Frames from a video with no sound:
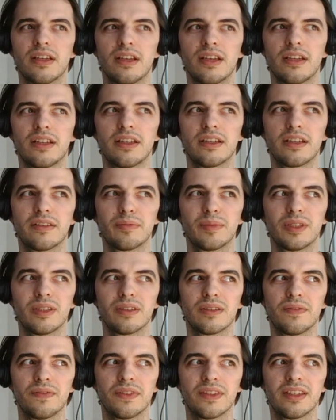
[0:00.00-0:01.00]

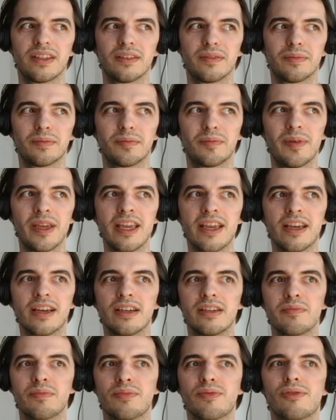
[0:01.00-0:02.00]
have
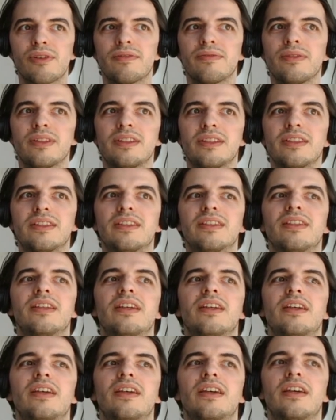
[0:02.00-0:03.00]
become prevalent
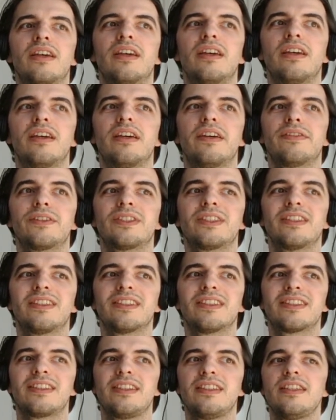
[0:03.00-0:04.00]
ever
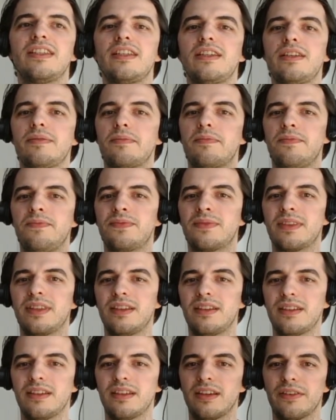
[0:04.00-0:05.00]
since the
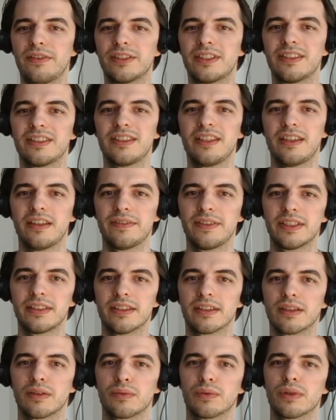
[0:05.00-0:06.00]
end of the
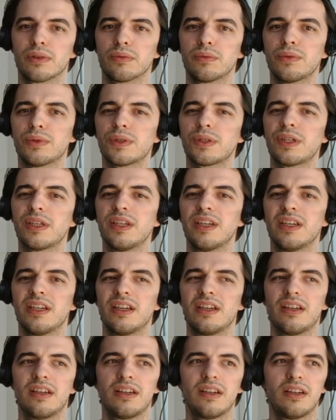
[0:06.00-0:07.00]
Second World War
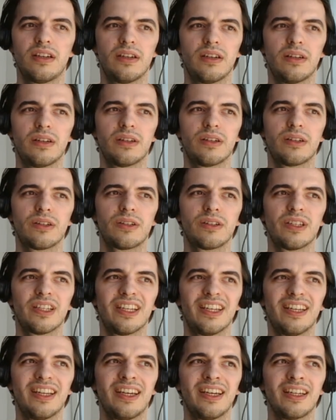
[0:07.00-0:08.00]
are
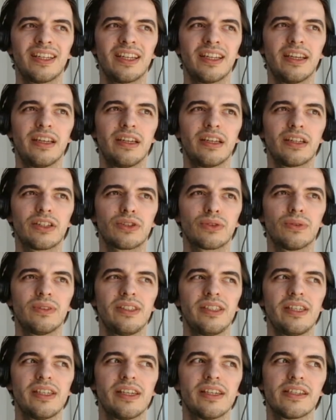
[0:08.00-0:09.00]
not
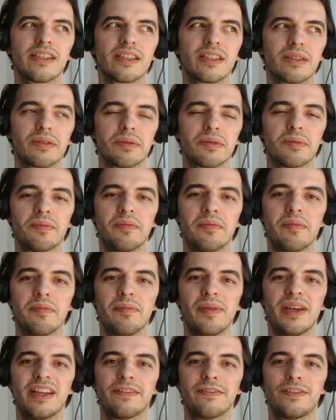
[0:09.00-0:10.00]
actually as
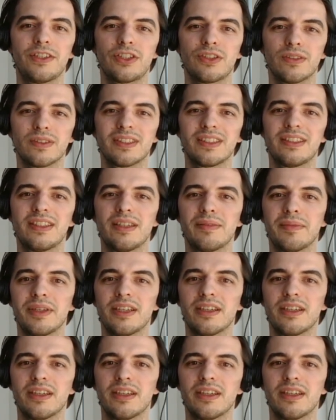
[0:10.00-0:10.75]
beneficial to them